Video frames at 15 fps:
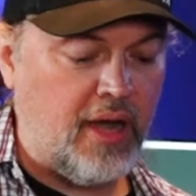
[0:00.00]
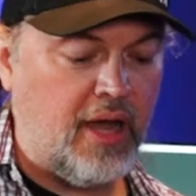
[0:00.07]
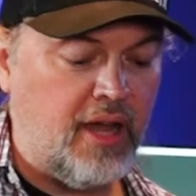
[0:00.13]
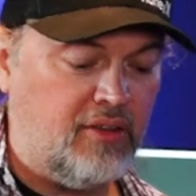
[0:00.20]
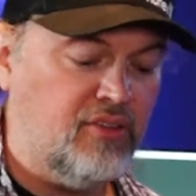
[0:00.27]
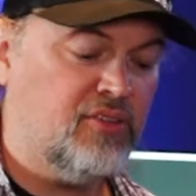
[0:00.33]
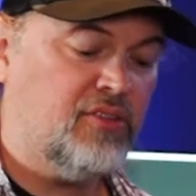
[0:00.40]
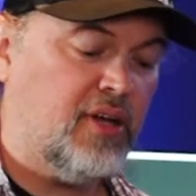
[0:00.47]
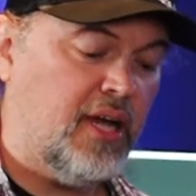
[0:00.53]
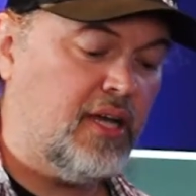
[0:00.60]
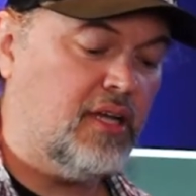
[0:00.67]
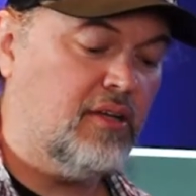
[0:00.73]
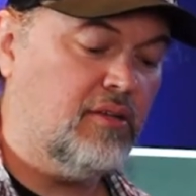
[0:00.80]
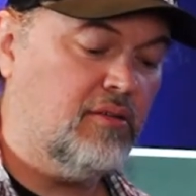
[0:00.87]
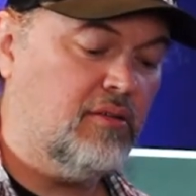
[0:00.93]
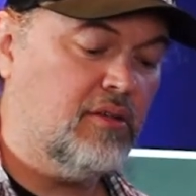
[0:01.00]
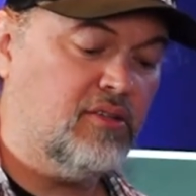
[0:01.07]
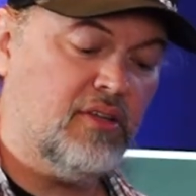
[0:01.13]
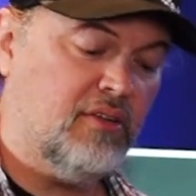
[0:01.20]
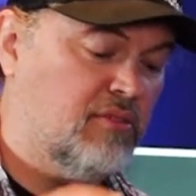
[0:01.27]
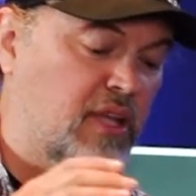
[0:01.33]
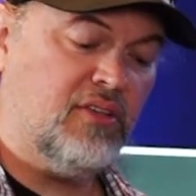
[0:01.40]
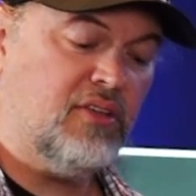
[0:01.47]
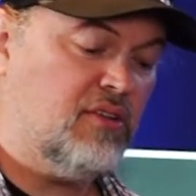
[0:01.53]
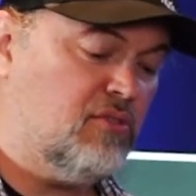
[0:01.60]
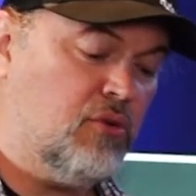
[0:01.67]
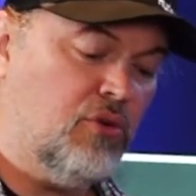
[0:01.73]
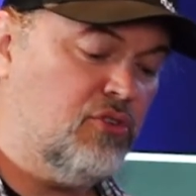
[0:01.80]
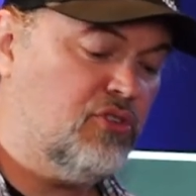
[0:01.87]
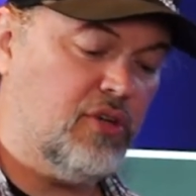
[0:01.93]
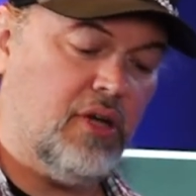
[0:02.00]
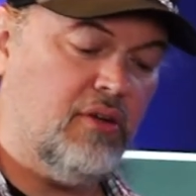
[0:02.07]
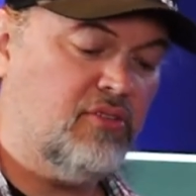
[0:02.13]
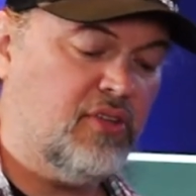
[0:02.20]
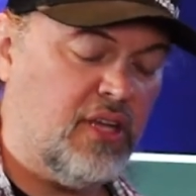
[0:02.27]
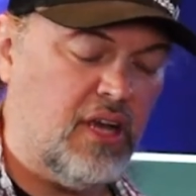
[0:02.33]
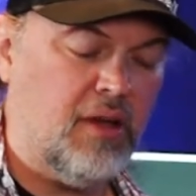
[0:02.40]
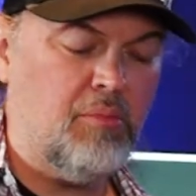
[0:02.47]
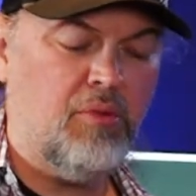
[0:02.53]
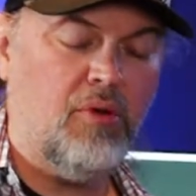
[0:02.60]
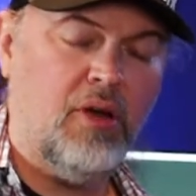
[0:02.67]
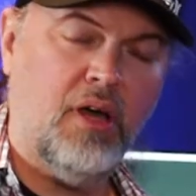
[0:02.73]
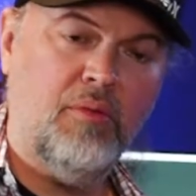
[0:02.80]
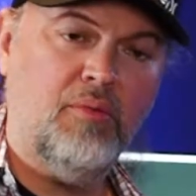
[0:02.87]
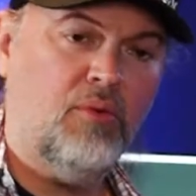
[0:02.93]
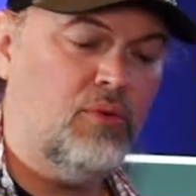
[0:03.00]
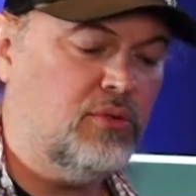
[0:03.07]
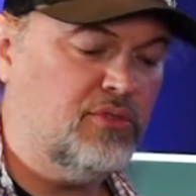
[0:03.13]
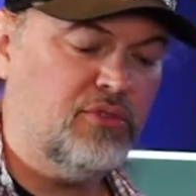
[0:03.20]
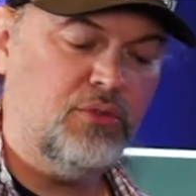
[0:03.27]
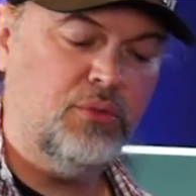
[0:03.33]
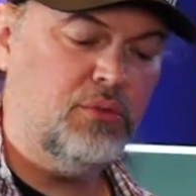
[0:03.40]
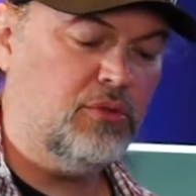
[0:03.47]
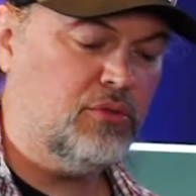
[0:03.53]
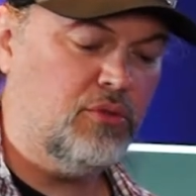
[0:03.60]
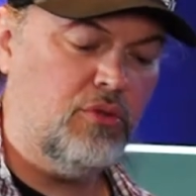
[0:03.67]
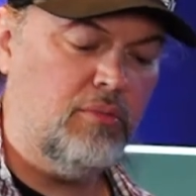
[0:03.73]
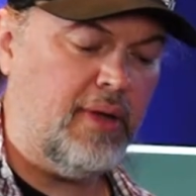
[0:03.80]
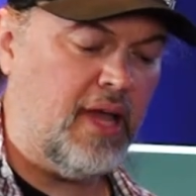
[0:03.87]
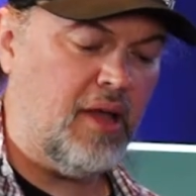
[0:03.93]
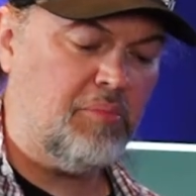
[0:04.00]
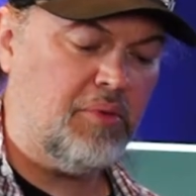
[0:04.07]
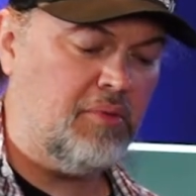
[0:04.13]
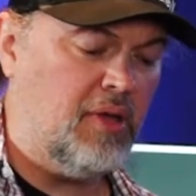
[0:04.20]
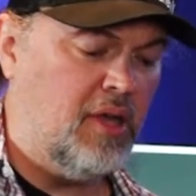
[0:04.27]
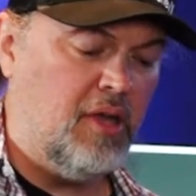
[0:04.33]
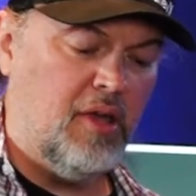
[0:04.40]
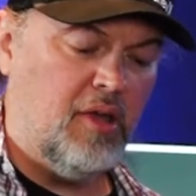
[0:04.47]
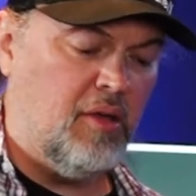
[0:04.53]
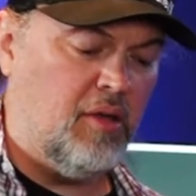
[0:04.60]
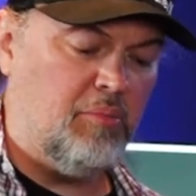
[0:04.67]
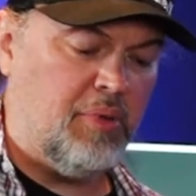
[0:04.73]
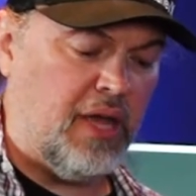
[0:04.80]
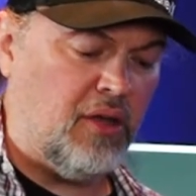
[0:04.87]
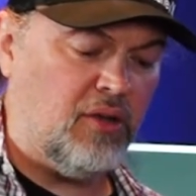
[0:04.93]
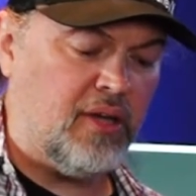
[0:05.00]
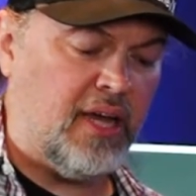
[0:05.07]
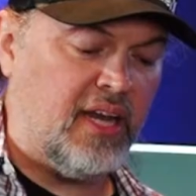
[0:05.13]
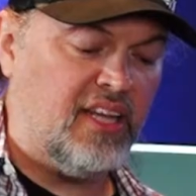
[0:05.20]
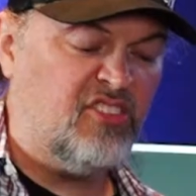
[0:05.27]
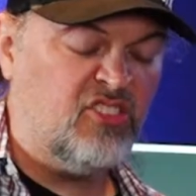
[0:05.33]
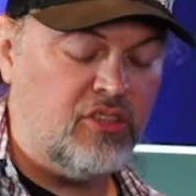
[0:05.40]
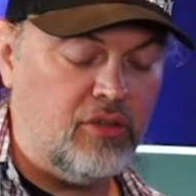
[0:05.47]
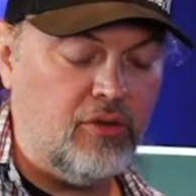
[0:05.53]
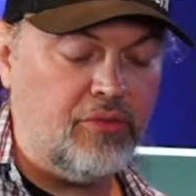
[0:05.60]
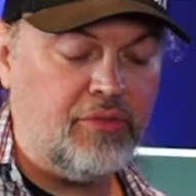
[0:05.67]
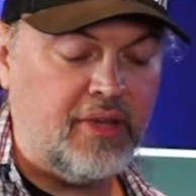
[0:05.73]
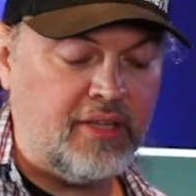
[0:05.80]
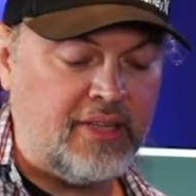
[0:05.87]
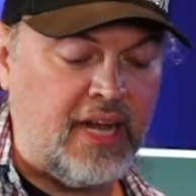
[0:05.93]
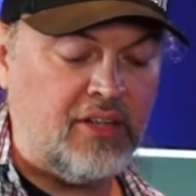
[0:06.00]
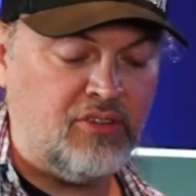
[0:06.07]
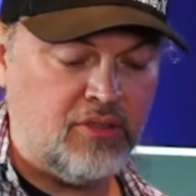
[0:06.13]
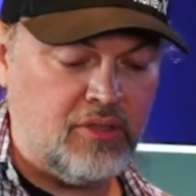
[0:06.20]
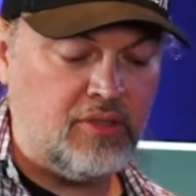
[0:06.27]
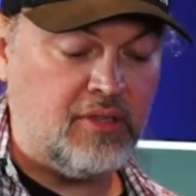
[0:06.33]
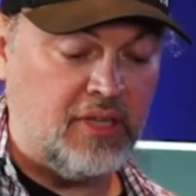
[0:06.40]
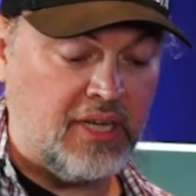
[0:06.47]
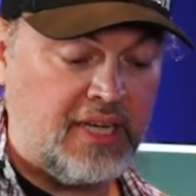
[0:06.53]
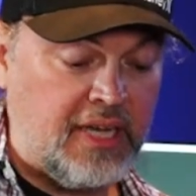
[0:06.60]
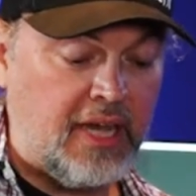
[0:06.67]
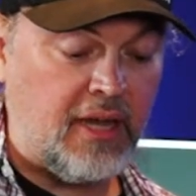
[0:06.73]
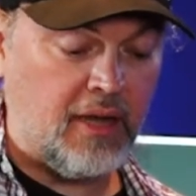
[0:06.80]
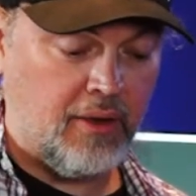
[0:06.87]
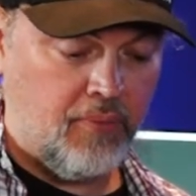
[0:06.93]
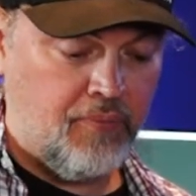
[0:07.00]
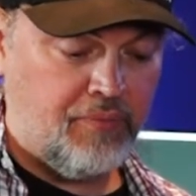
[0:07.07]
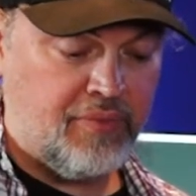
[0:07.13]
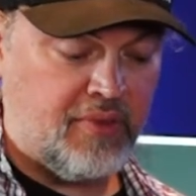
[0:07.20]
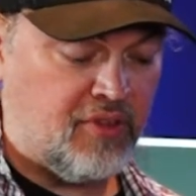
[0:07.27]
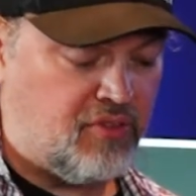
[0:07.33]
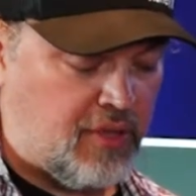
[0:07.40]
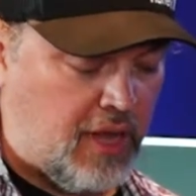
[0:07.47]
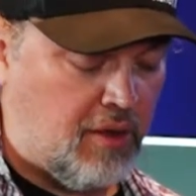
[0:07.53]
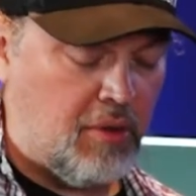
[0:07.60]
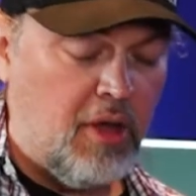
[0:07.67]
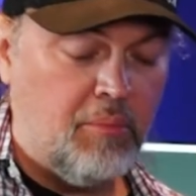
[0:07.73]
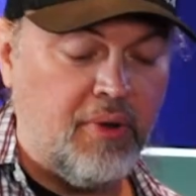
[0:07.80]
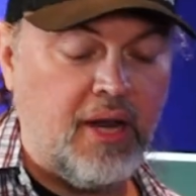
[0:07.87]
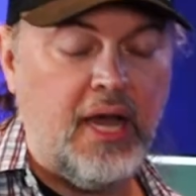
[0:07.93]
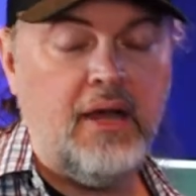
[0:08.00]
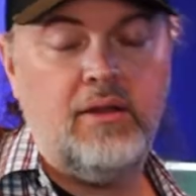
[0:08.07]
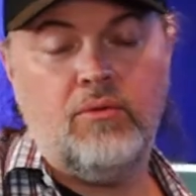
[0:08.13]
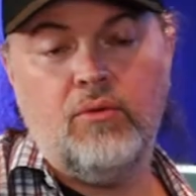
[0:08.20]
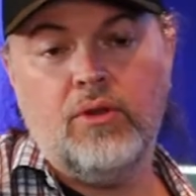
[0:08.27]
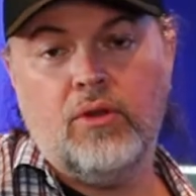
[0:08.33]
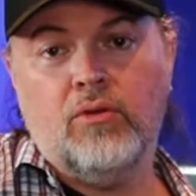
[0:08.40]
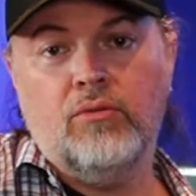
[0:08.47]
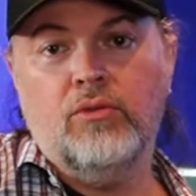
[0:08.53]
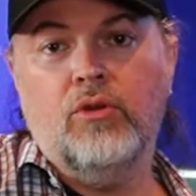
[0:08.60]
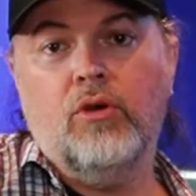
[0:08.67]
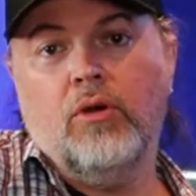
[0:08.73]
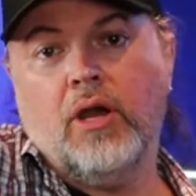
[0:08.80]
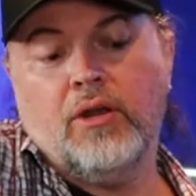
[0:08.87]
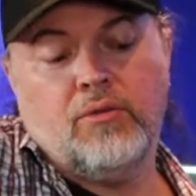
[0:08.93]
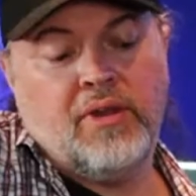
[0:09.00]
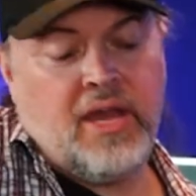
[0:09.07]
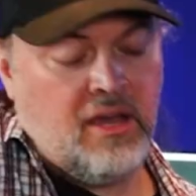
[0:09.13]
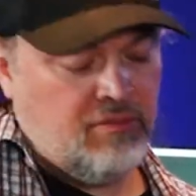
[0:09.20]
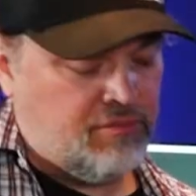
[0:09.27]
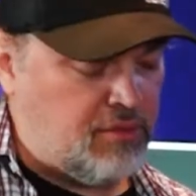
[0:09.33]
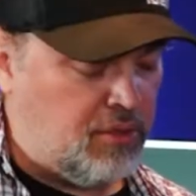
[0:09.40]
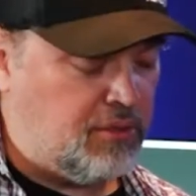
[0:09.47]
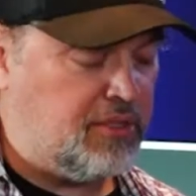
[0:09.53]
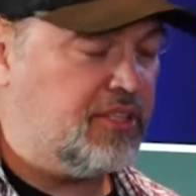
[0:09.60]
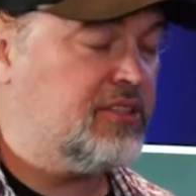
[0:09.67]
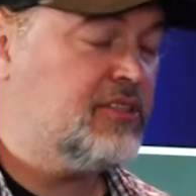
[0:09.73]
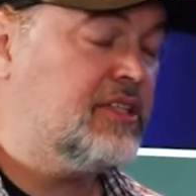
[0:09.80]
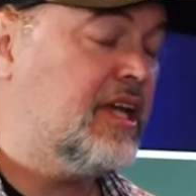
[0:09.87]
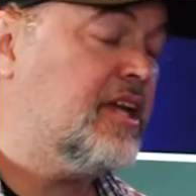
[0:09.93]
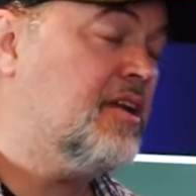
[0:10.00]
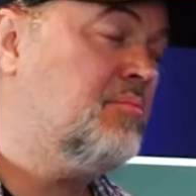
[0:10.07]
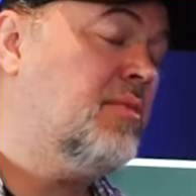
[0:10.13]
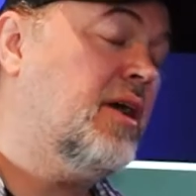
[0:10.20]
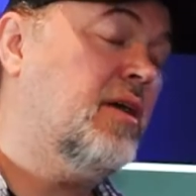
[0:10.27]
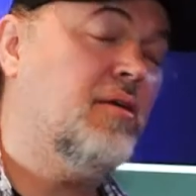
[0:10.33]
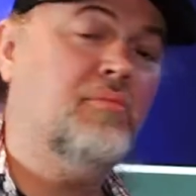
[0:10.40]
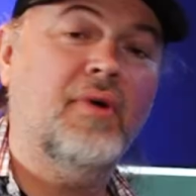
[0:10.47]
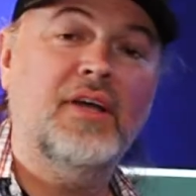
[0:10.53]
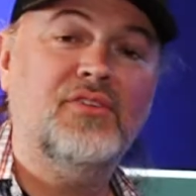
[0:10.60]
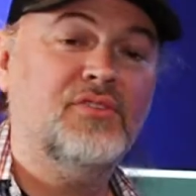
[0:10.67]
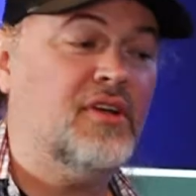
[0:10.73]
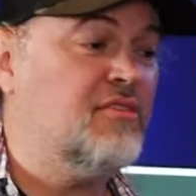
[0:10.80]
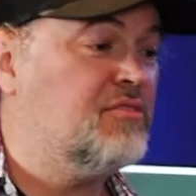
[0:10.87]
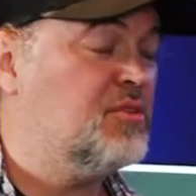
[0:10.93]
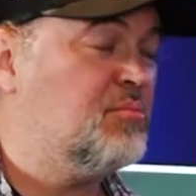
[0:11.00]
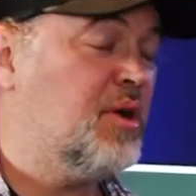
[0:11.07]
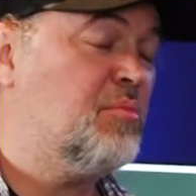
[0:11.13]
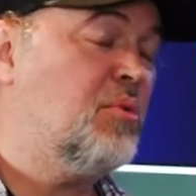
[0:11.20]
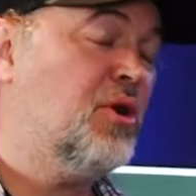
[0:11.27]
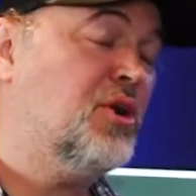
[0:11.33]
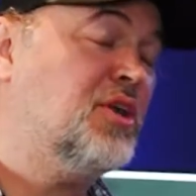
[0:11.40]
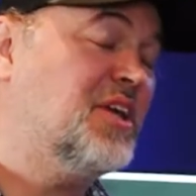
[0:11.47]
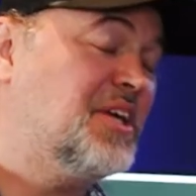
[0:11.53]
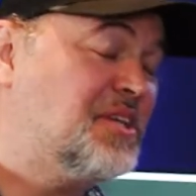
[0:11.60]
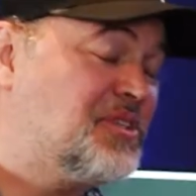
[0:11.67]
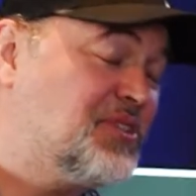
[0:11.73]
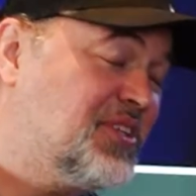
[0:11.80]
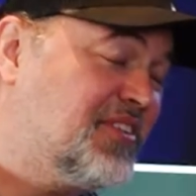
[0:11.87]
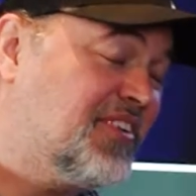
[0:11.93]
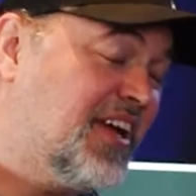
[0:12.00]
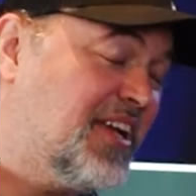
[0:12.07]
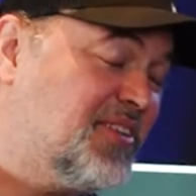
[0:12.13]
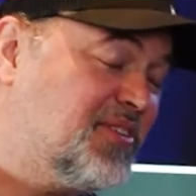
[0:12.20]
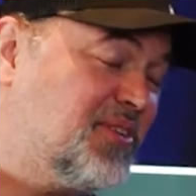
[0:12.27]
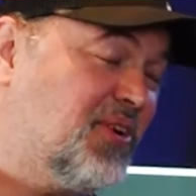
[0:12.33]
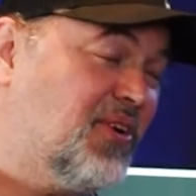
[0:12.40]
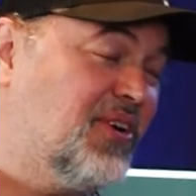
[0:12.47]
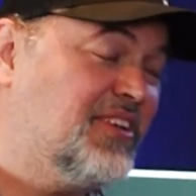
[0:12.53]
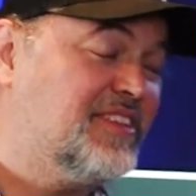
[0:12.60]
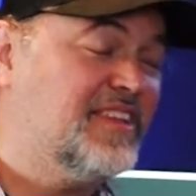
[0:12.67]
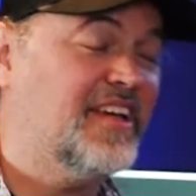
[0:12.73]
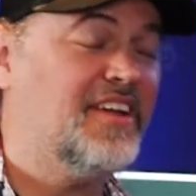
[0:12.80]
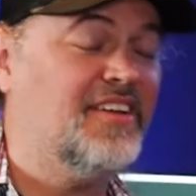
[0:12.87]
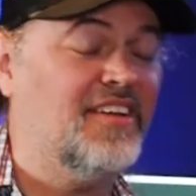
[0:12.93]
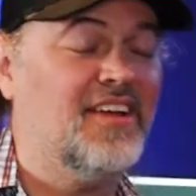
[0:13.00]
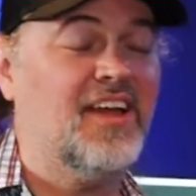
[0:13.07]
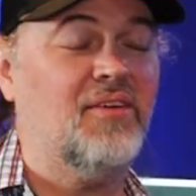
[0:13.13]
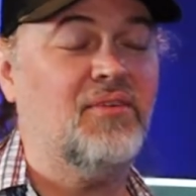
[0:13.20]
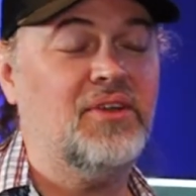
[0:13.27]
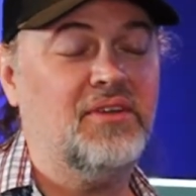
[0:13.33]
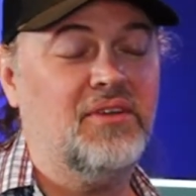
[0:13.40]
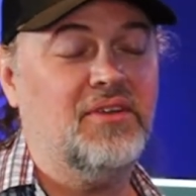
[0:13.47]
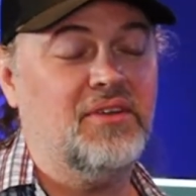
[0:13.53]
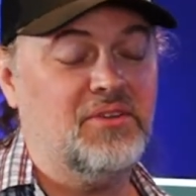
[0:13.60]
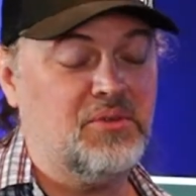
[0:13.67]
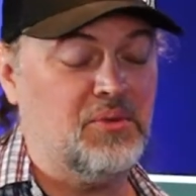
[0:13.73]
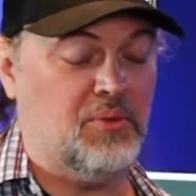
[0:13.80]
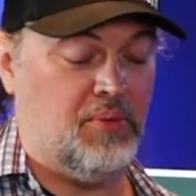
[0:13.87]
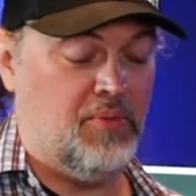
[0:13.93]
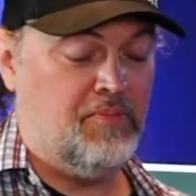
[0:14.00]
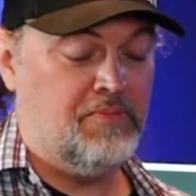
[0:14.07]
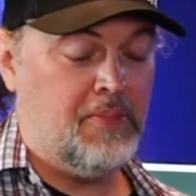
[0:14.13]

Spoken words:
I decided, because as I told you, I've said I'm an old school tube amp and pedal guy. And I still think that's the king, the sound. But I, no, I don't have roadies taking my stuff to my bar gigs, right? So it's like, okay, what are you gonna do?